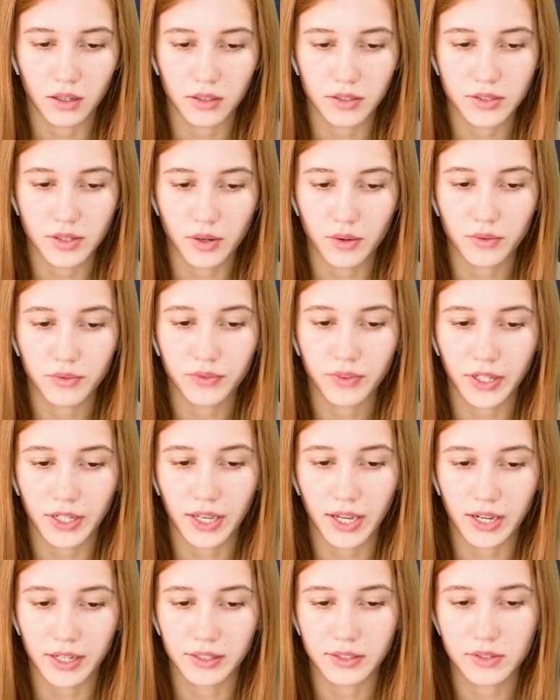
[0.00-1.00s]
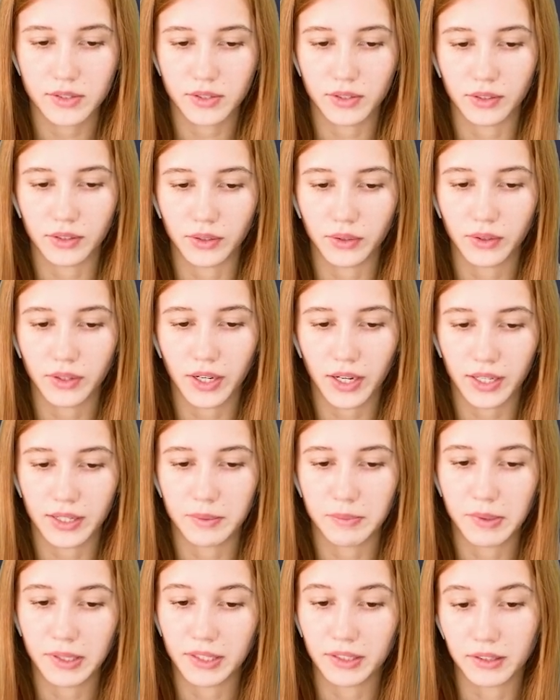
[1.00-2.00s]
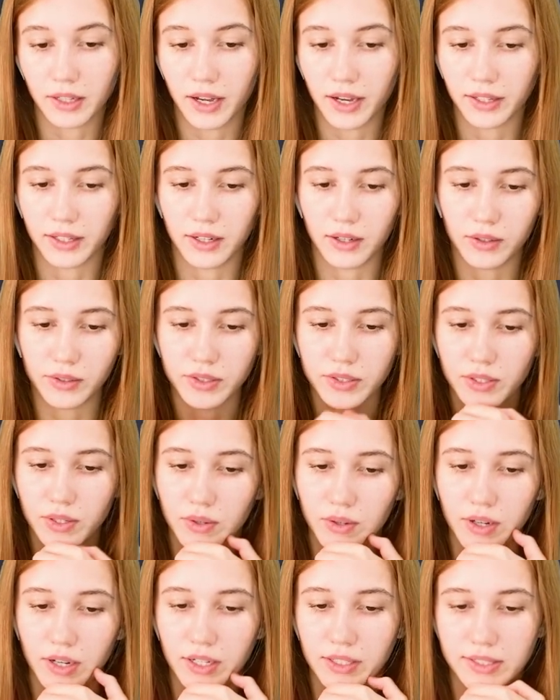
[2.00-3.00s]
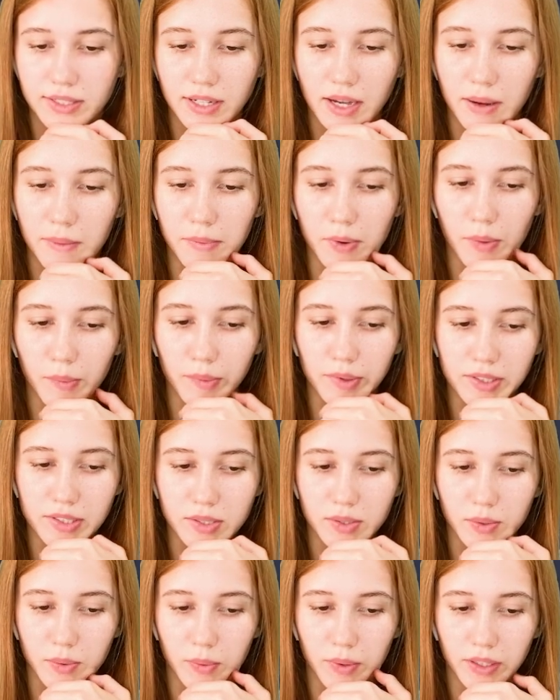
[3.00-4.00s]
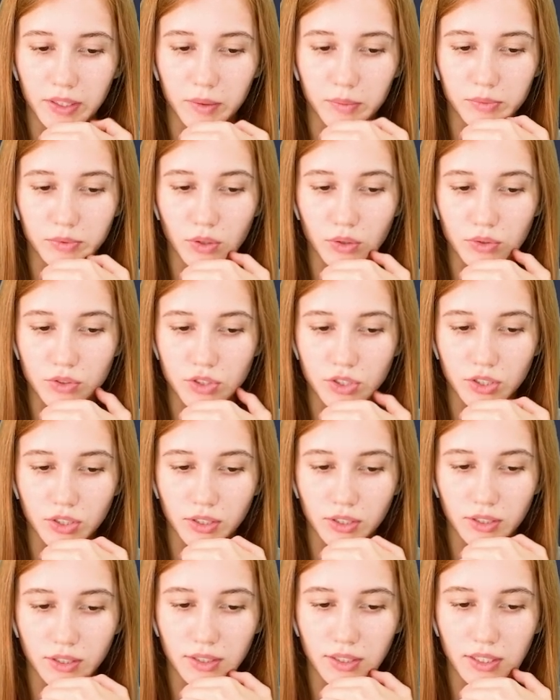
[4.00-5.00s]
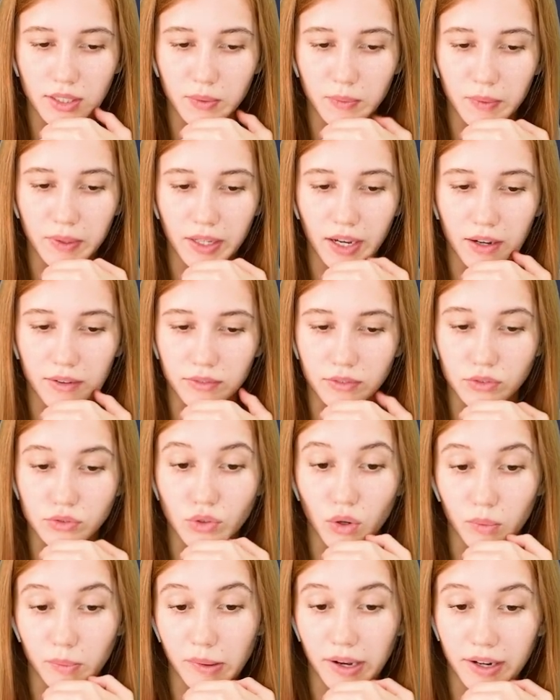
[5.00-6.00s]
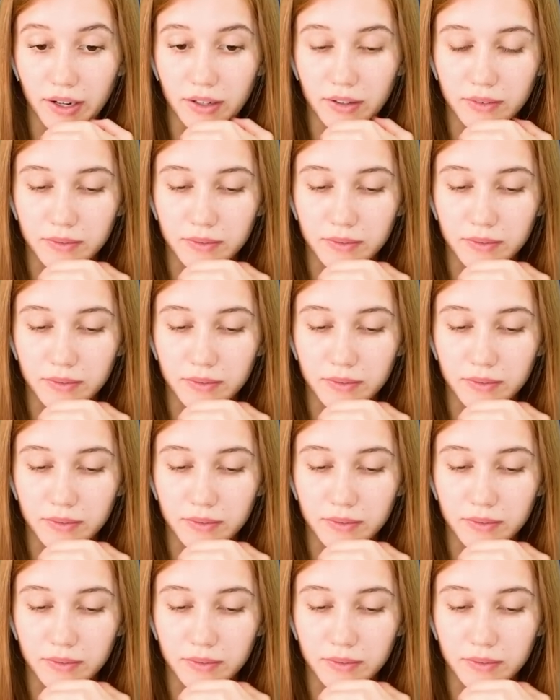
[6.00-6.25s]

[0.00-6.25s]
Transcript: don't forget to look at the middle line. Also, at some moments when approaching it, we have a rollback.